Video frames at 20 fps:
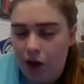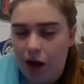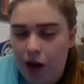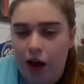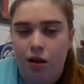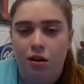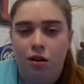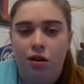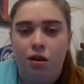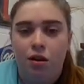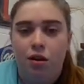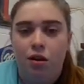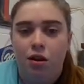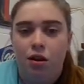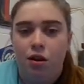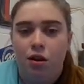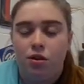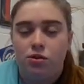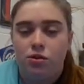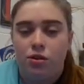Okay,
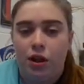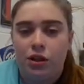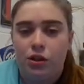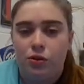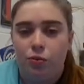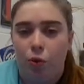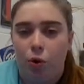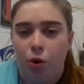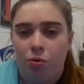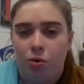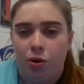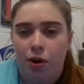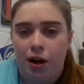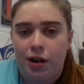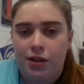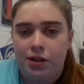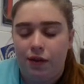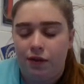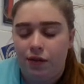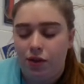so that's 4. We're not
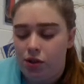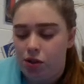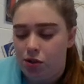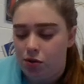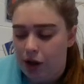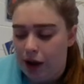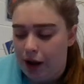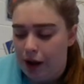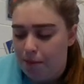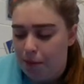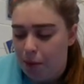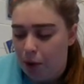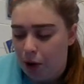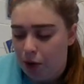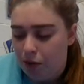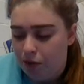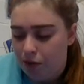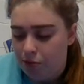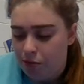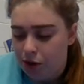at 72 yet, but
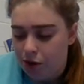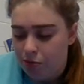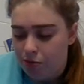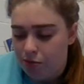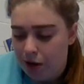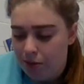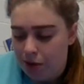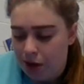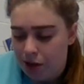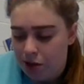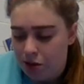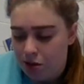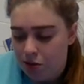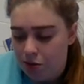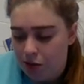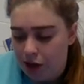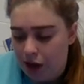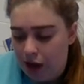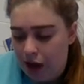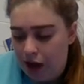what if we multiply it by 2
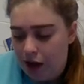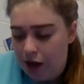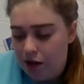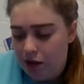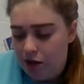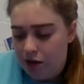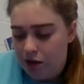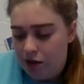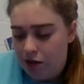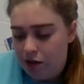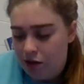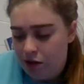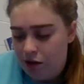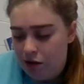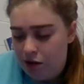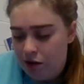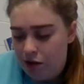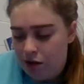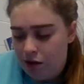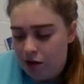again?
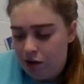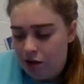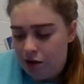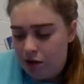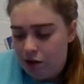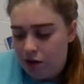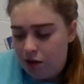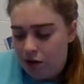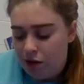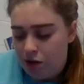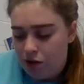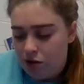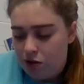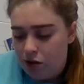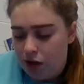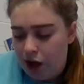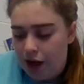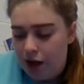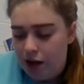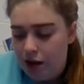
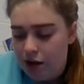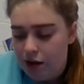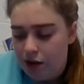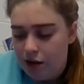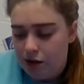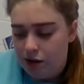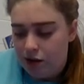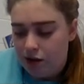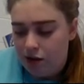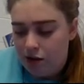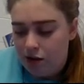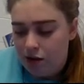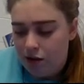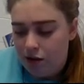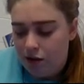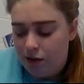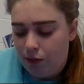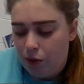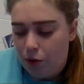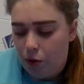So that is
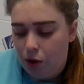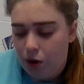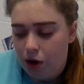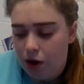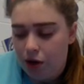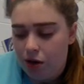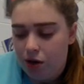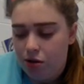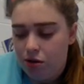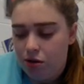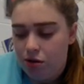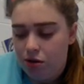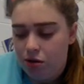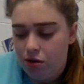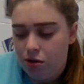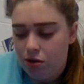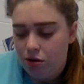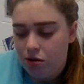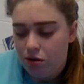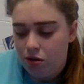4
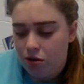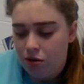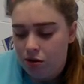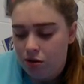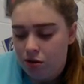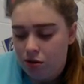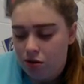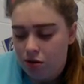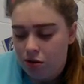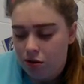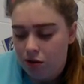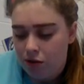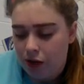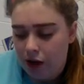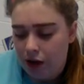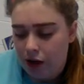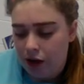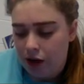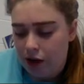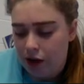
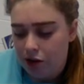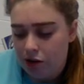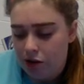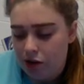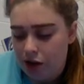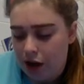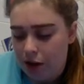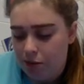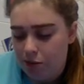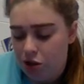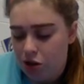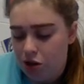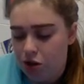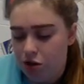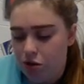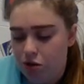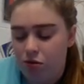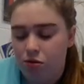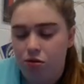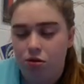right here times
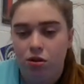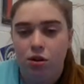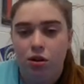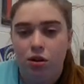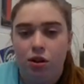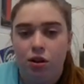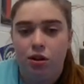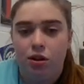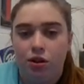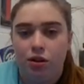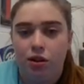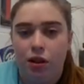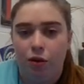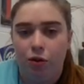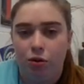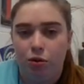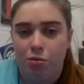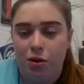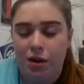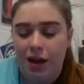2. That
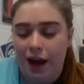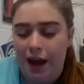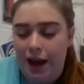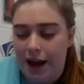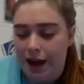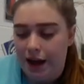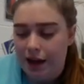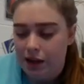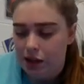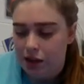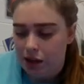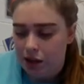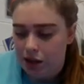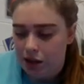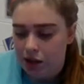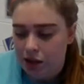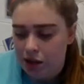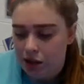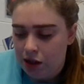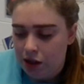would be 8.